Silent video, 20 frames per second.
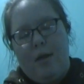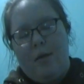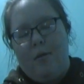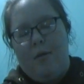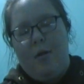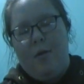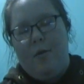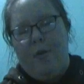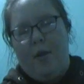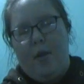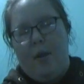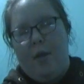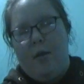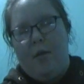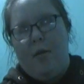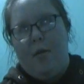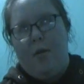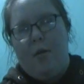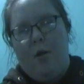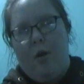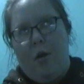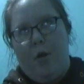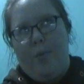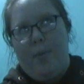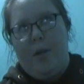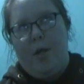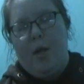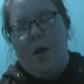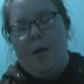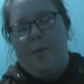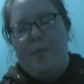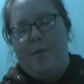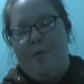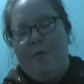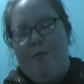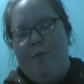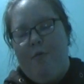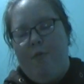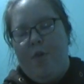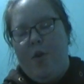I don't know, like a carbon
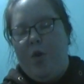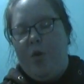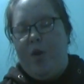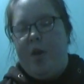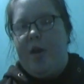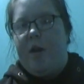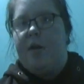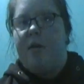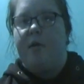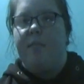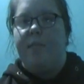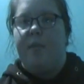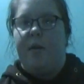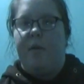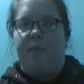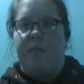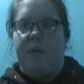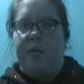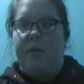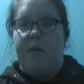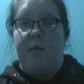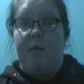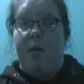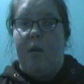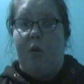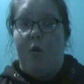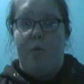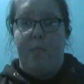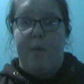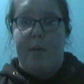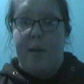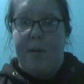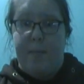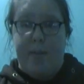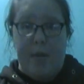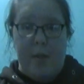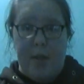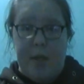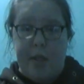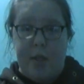copy of Viren, but with no
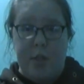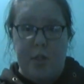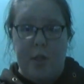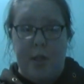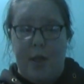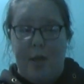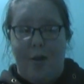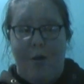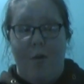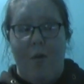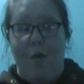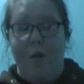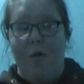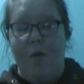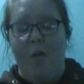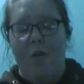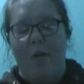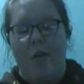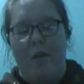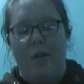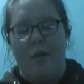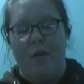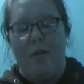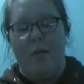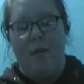manipulation at all.